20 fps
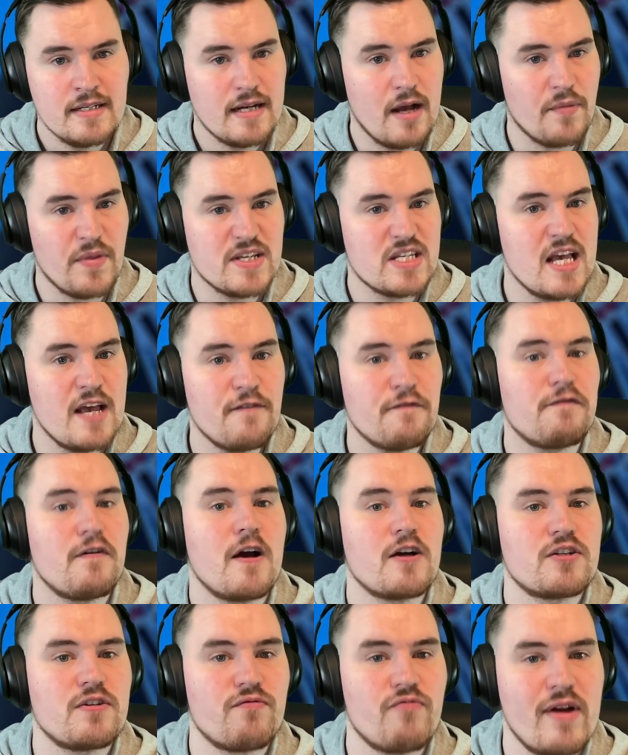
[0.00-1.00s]
Now, this
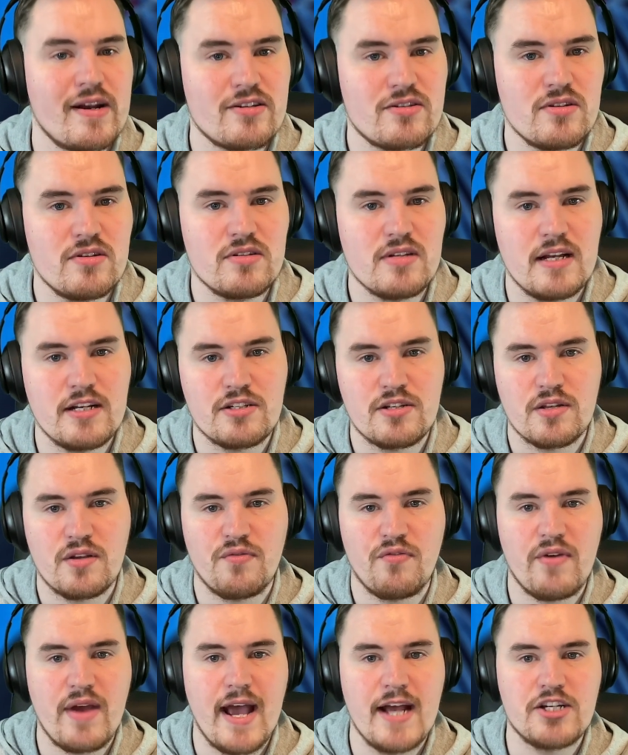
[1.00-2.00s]
influx of wrestlers into the
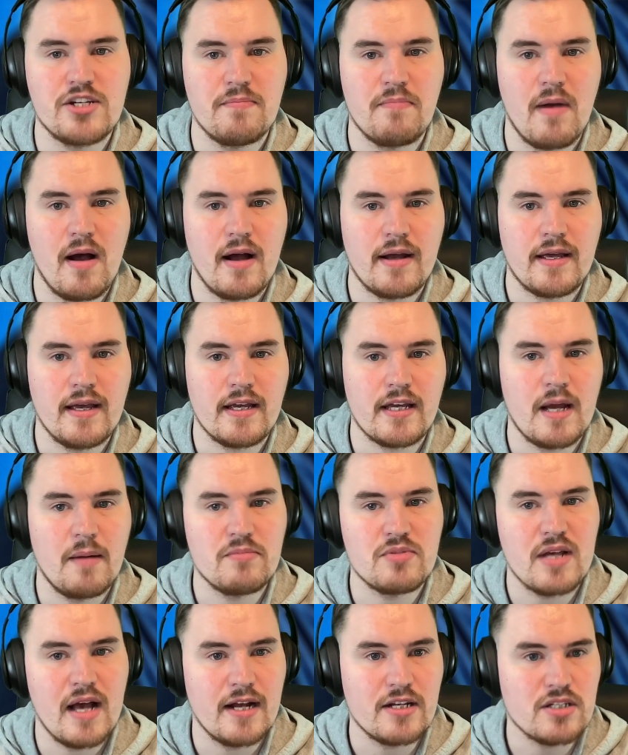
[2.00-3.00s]
free agent market
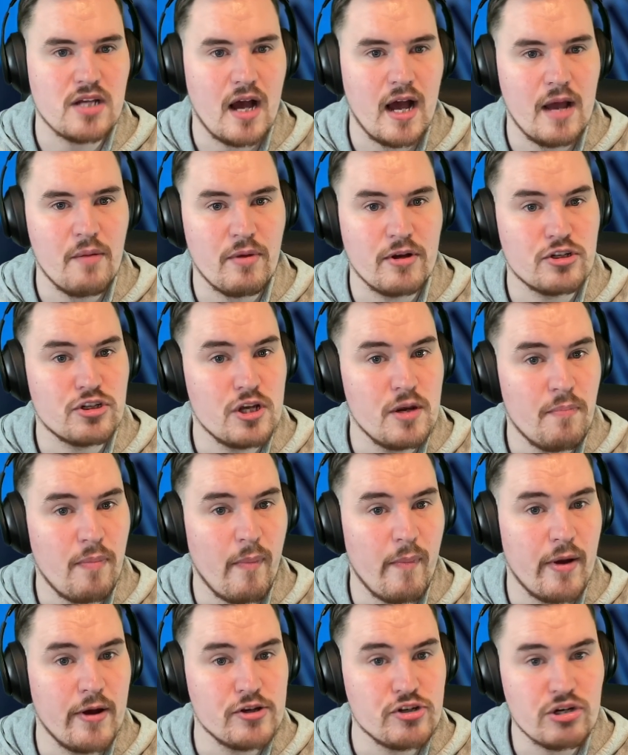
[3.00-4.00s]
comes at a time when two
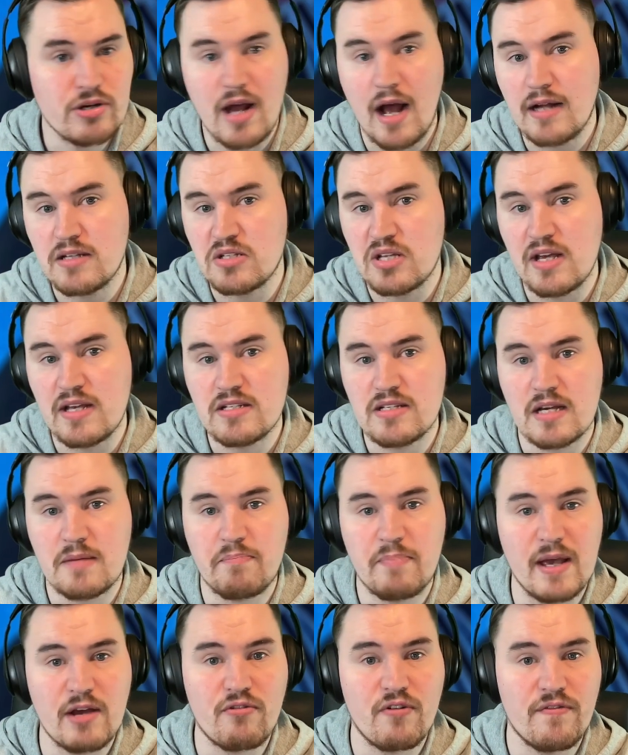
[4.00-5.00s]
promotion are teasing
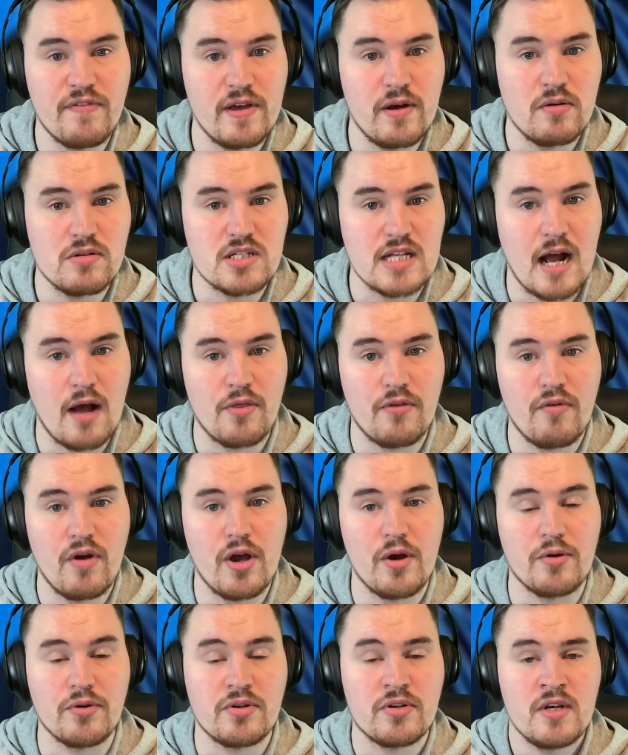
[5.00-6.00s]
big reveals down the
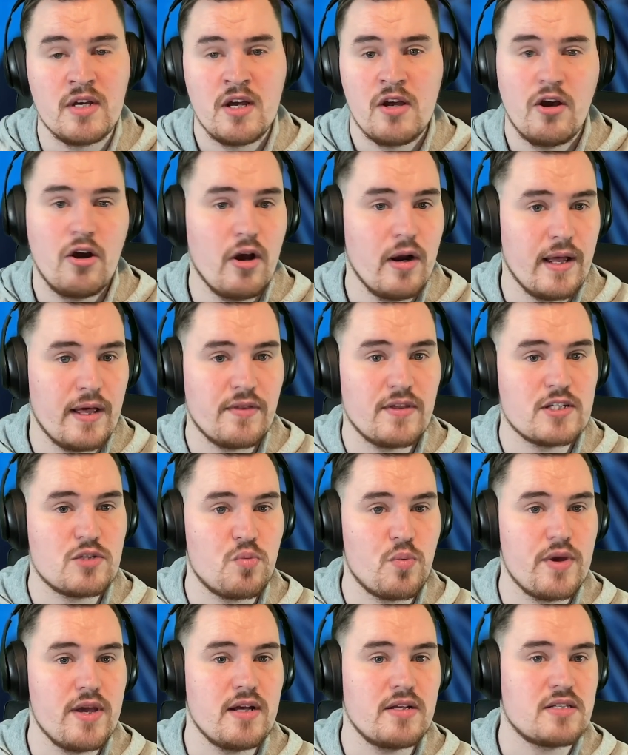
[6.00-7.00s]
road. Earlier
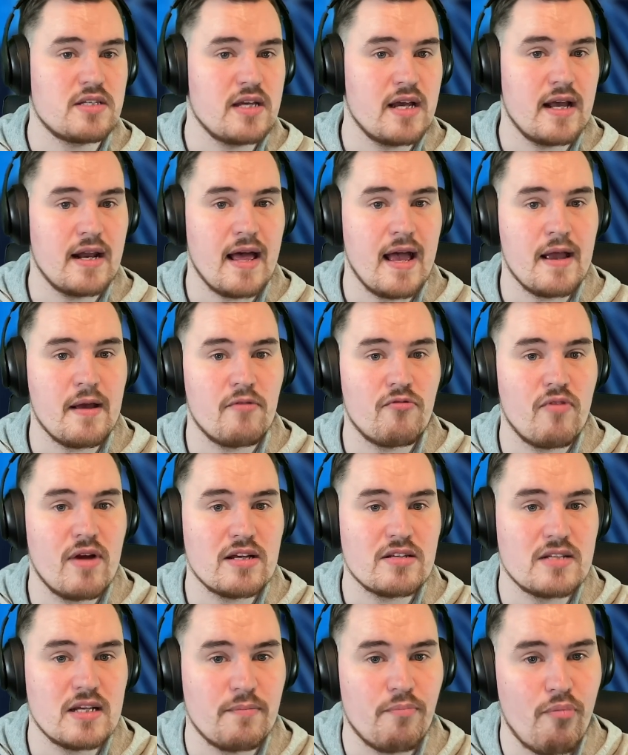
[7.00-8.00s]
this week, TNA
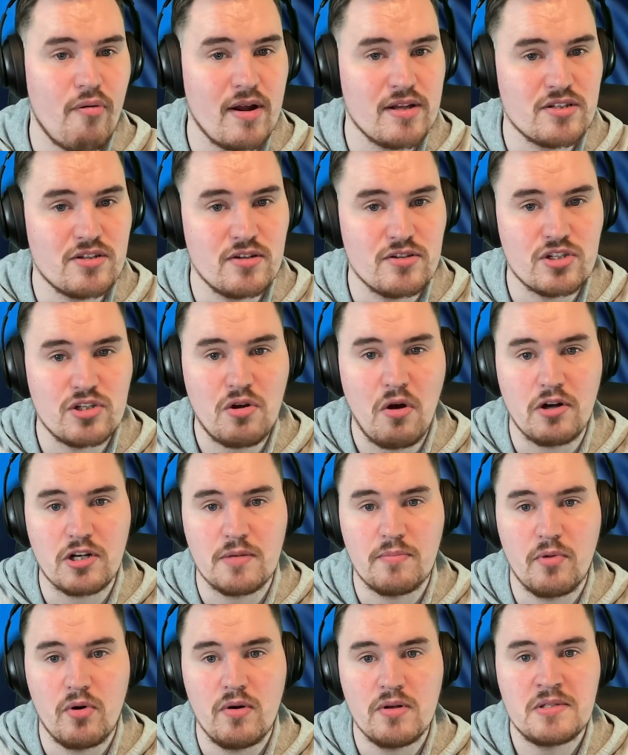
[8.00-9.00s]
wrestling president president Scott
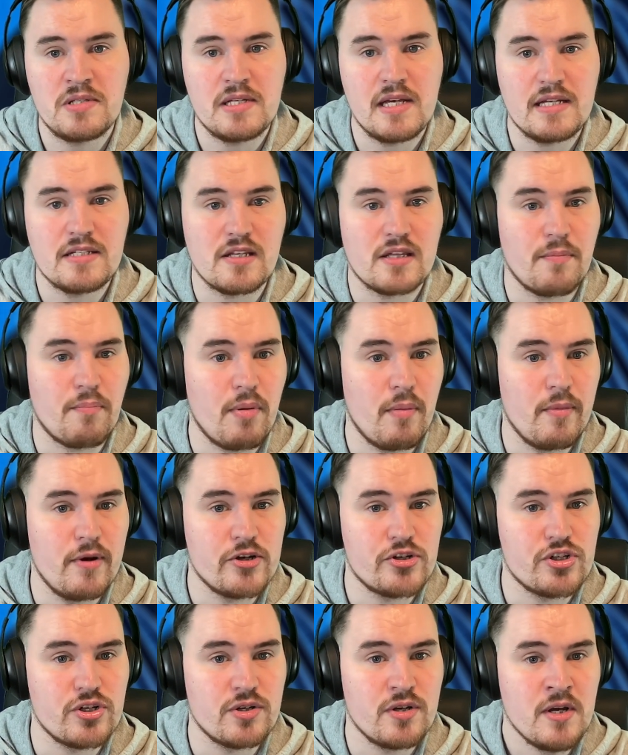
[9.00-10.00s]
D'Amore teased that the
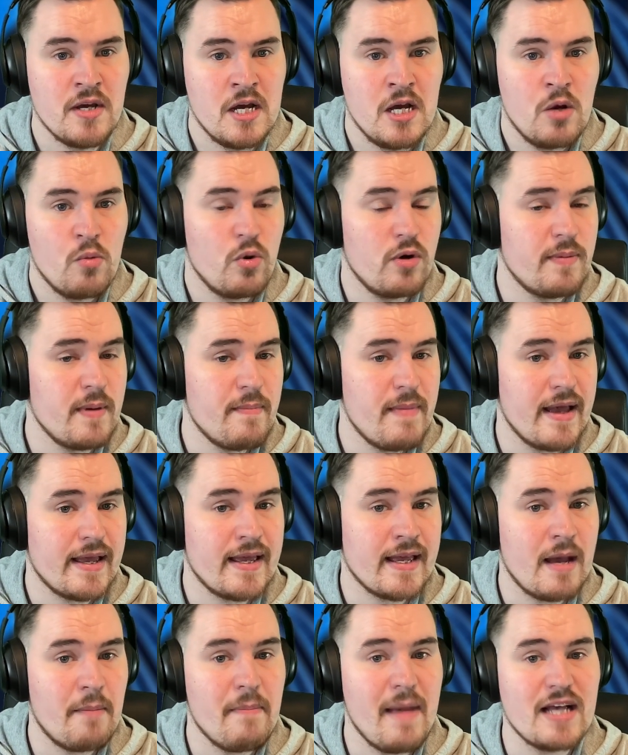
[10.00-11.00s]
promotion would be
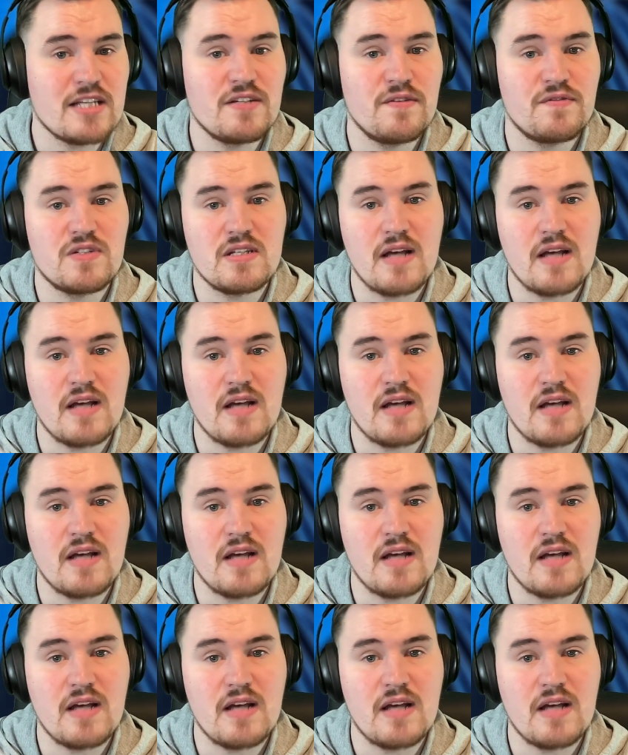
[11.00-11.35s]
making a massive